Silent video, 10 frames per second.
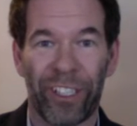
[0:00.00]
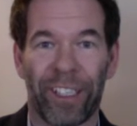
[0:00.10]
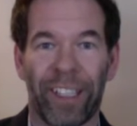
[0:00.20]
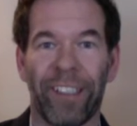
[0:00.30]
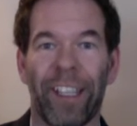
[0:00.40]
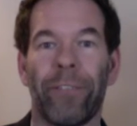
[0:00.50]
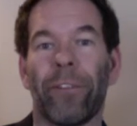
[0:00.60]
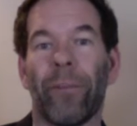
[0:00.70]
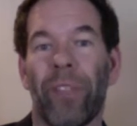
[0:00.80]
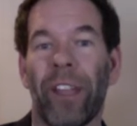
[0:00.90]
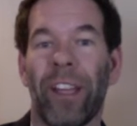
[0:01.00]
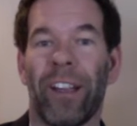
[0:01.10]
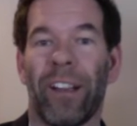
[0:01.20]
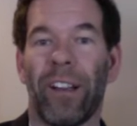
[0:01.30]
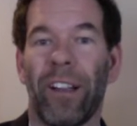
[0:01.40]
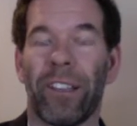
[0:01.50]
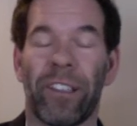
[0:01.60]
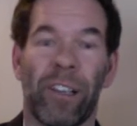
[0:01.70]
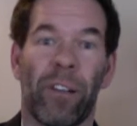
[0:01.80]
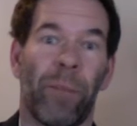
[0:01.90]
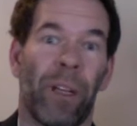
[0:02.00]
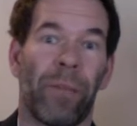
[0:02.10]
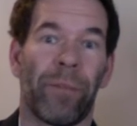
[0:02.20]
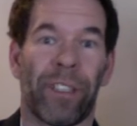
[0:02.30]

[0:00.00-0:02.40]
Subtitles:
and then from there the cerebellum's